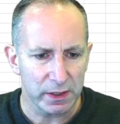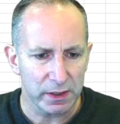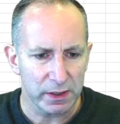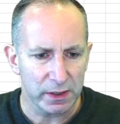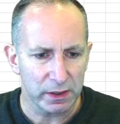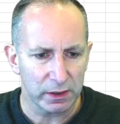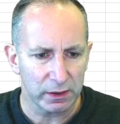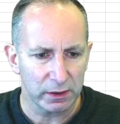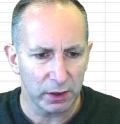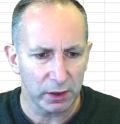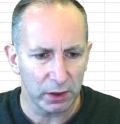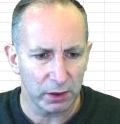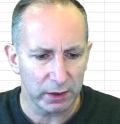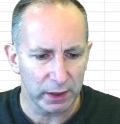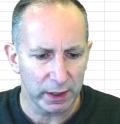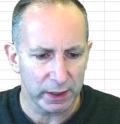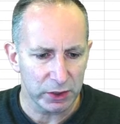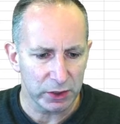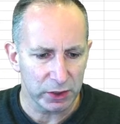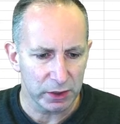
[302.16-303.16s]
it's
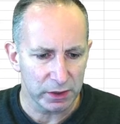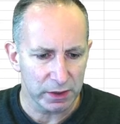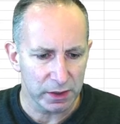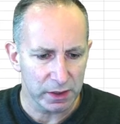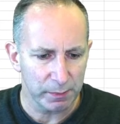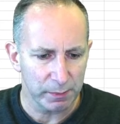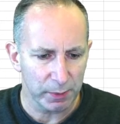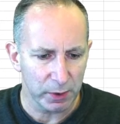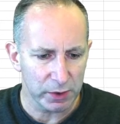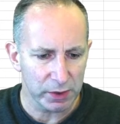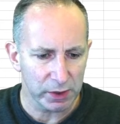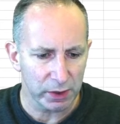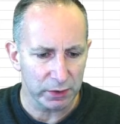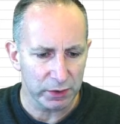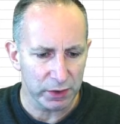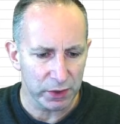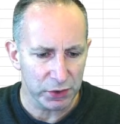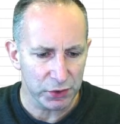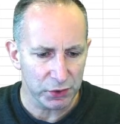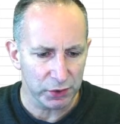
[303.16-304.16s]
correlations, postcode
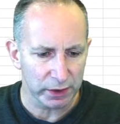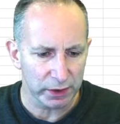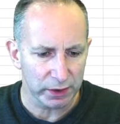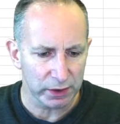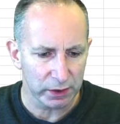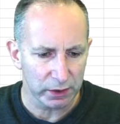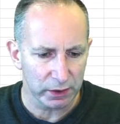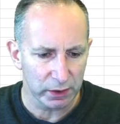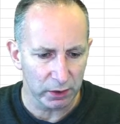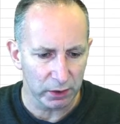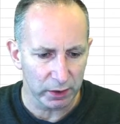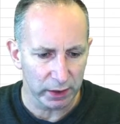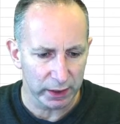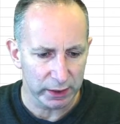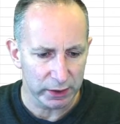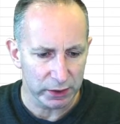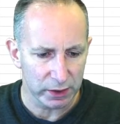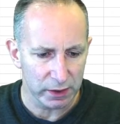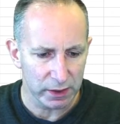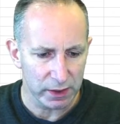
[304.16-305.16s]
district
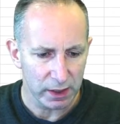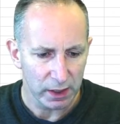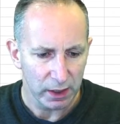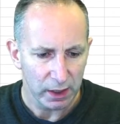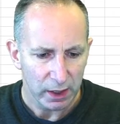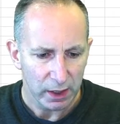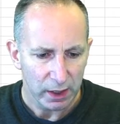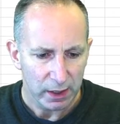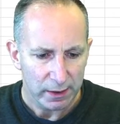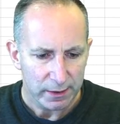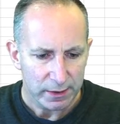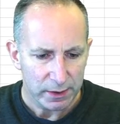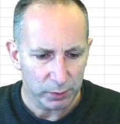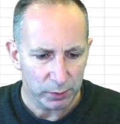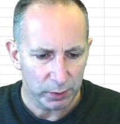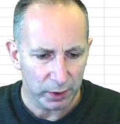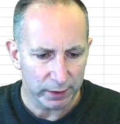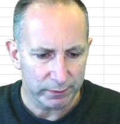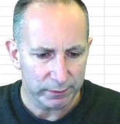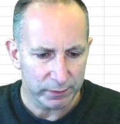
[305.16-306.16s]
correlations. So
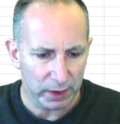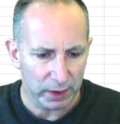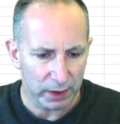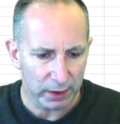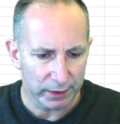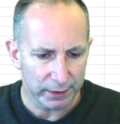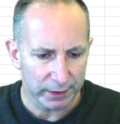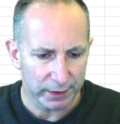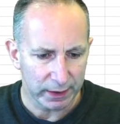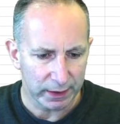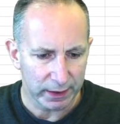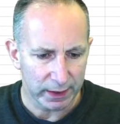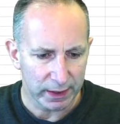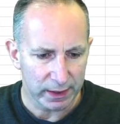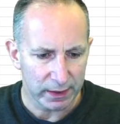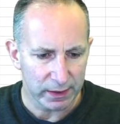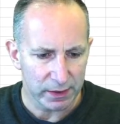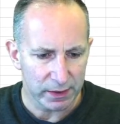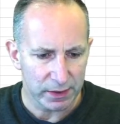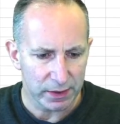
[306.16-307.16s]
what I've done
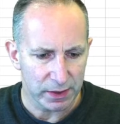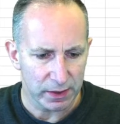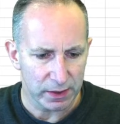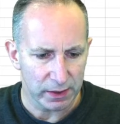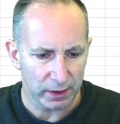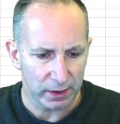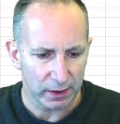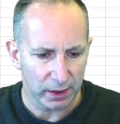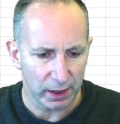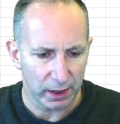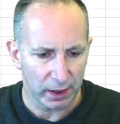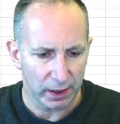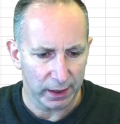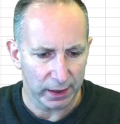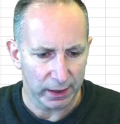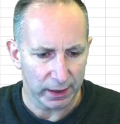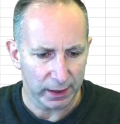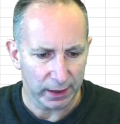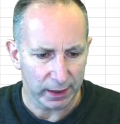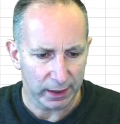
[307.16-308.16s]
is
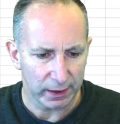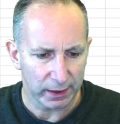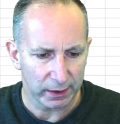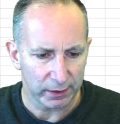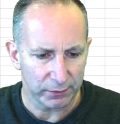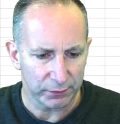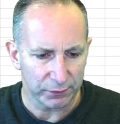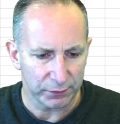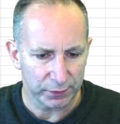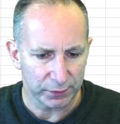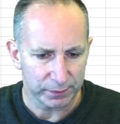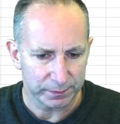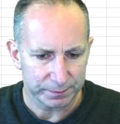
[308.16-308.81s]
I have